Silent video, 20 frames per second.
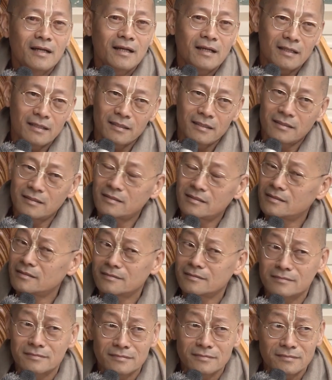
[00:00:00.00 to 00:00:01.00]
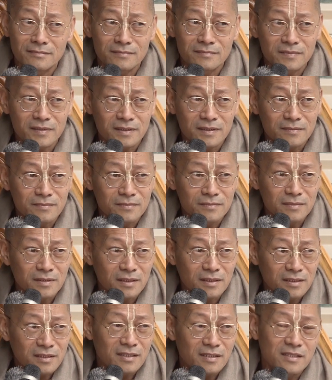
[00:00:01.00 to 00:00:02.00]
But
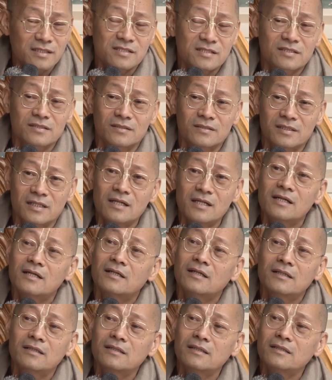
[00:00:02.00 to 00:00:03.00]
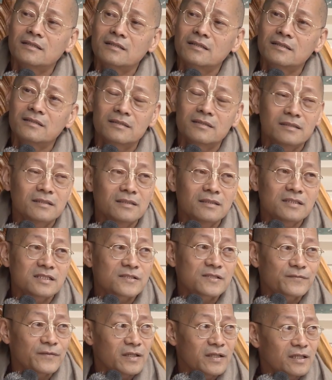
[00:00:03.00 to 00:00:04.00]
Mother Yaśodā
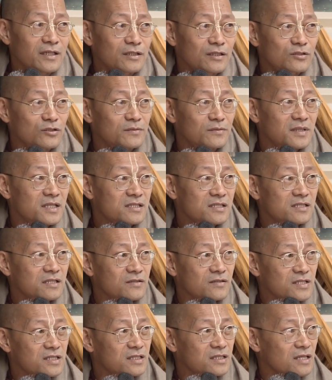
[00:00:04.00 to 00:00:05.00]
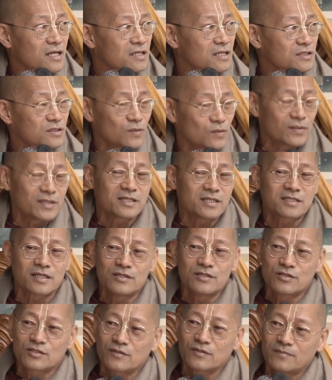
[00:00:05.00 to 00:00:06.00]
is feeding too much Krishna. So what is
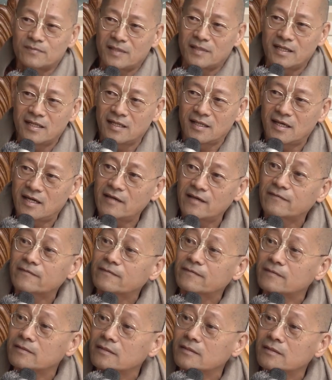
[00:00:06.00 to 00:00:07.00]
the use of my life?